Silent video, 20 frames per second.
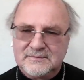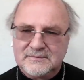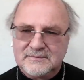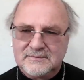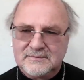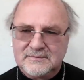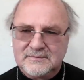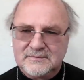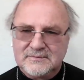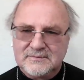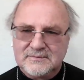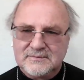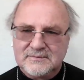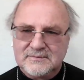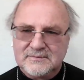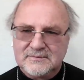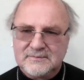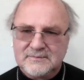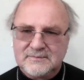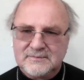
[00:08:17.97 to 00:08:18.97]

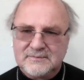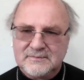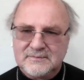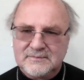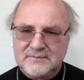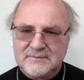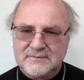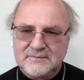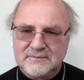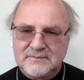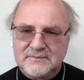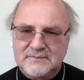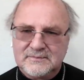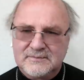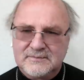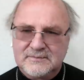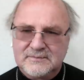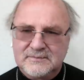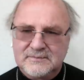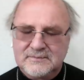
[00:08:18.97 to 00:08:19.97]

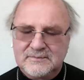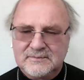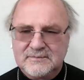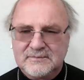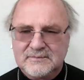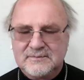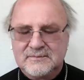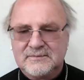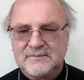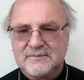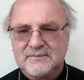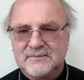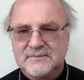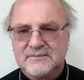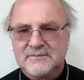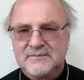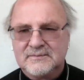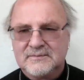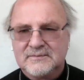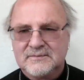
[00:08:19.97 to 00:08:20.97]

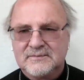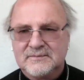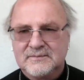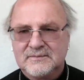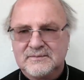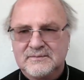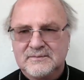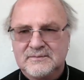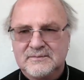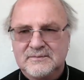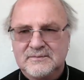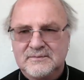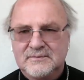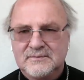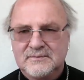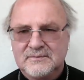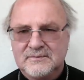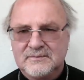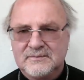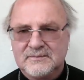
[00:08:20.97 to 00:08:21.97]

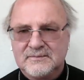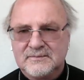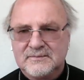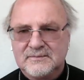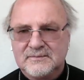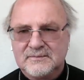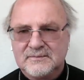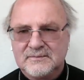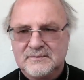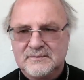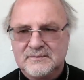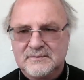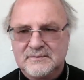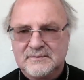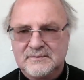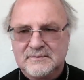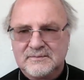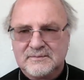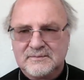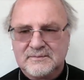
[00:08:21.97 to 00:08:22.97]

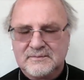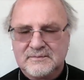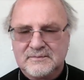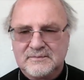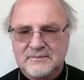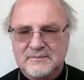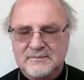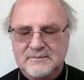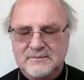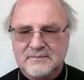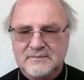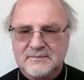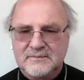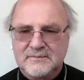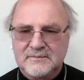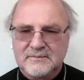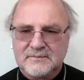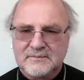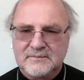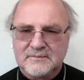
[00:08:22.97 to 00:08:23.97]

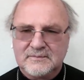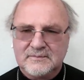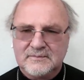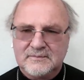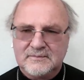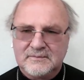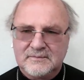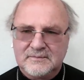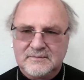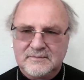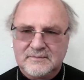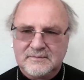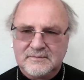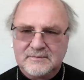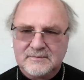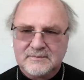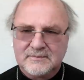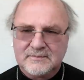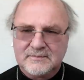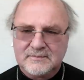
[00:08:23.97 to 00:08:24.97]

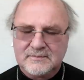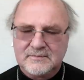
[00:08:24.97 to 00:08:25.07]
(silent)